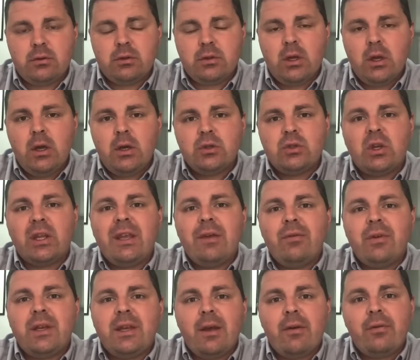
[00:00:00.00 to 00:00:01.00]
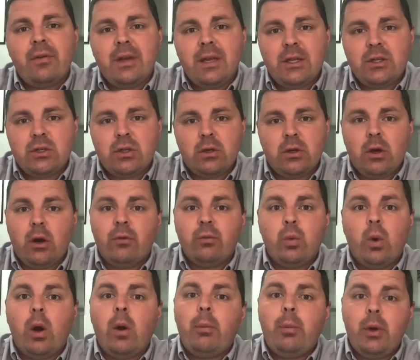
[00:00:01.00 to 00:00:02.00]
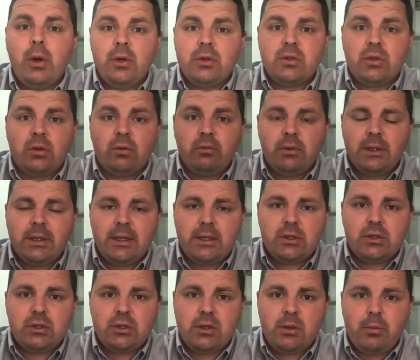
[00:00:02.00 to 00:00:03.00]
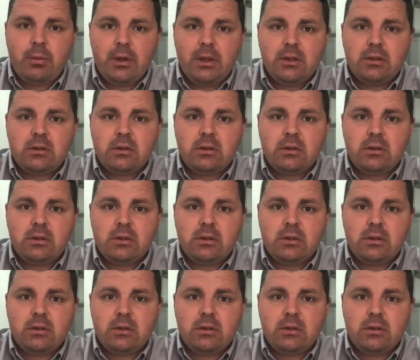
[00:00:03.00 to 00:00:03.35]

So give a definition of what a personal relationship is,